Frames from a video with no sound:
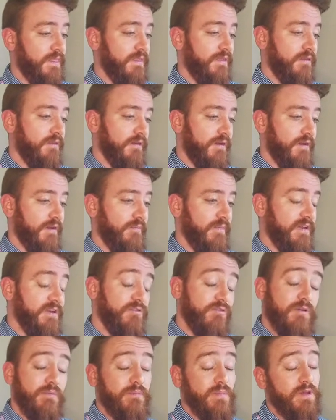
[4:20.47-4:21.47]
And you
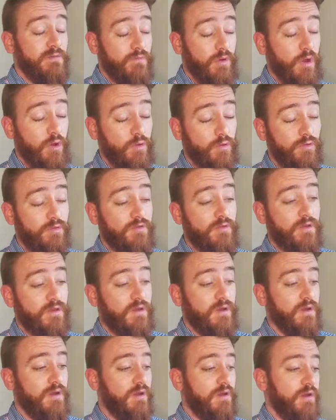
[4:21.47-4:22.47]
can be both.
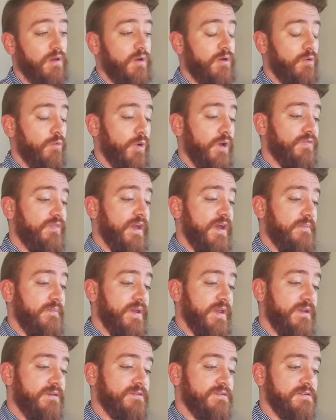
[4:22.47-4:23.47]
What that
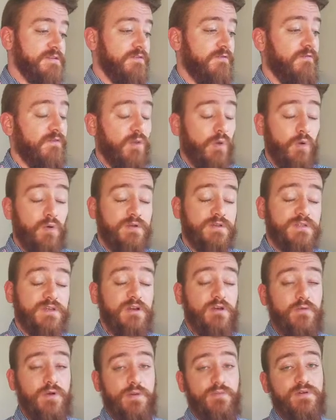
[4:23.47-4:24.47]
means is a floor is going
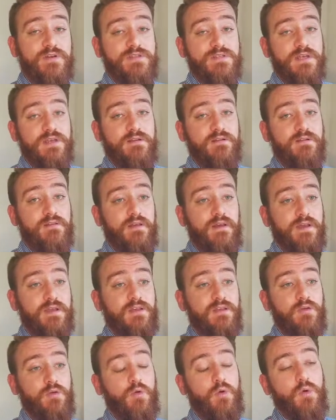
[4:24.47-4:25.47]
to represent
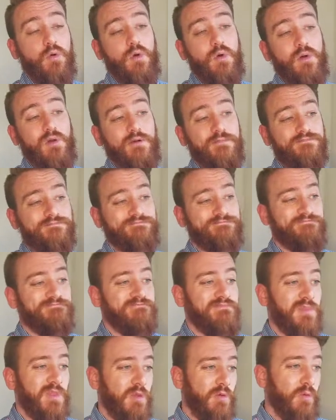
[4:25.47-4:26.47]
like your
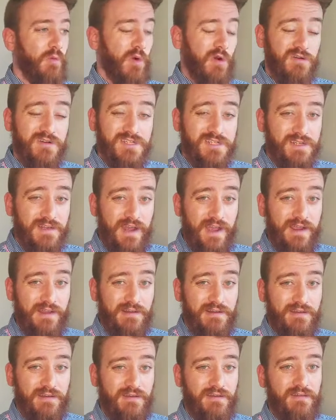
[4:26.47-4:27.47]
worst
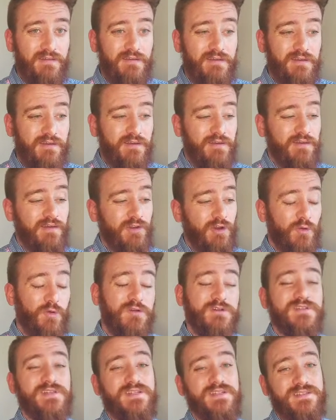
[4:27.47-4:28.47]
night, your
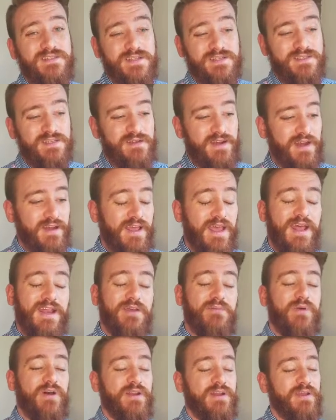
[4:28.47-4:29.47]
worst consistent night.
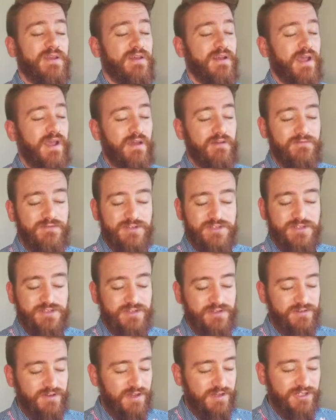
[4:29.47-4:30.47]
Anybody can have just
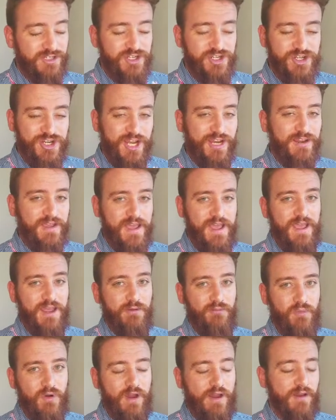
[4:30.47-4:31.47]
a shit
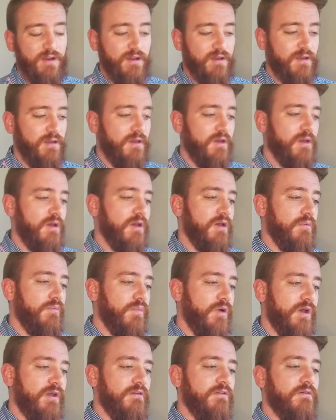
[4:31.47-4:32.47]
game, right?
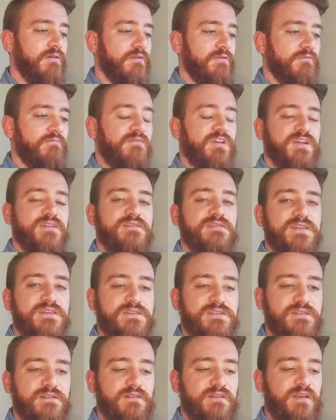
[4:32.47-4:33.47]
But
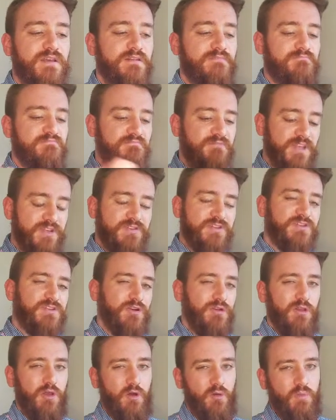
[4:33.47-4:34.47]
consistently, this is your
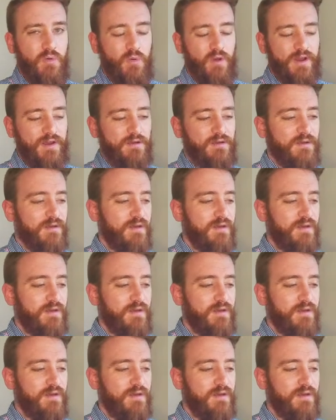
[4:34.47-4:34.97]
low point.